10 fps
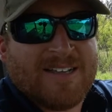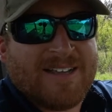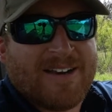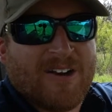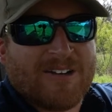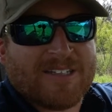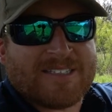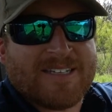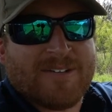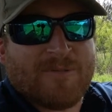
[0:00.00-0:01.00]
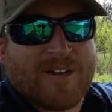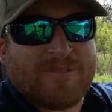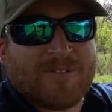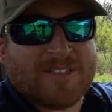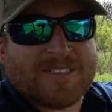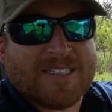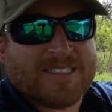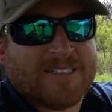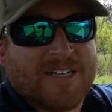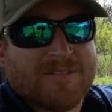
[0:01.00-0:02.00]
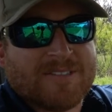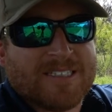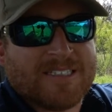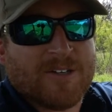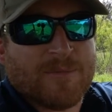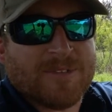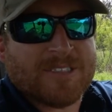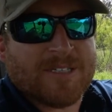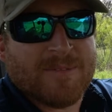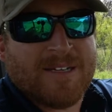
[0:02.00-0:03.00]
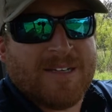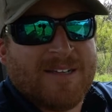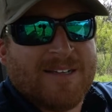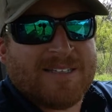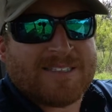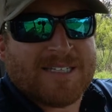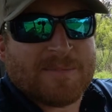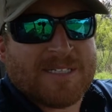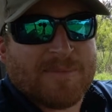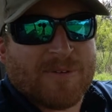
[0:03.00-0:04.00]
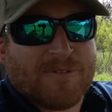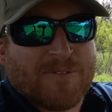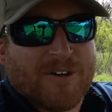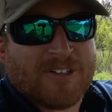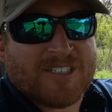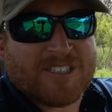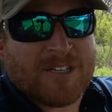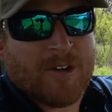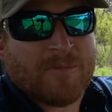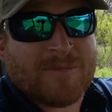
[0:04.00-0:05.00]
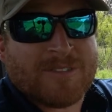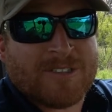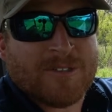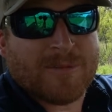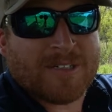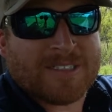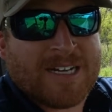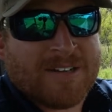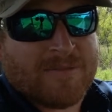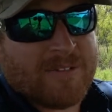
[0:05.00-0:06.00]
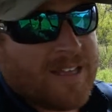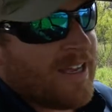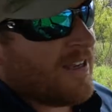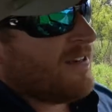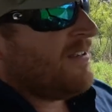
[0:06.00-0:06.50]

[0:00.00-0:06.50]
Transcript: in August, getting ready for the season. Dove season opens up September 1st, so super excited for that.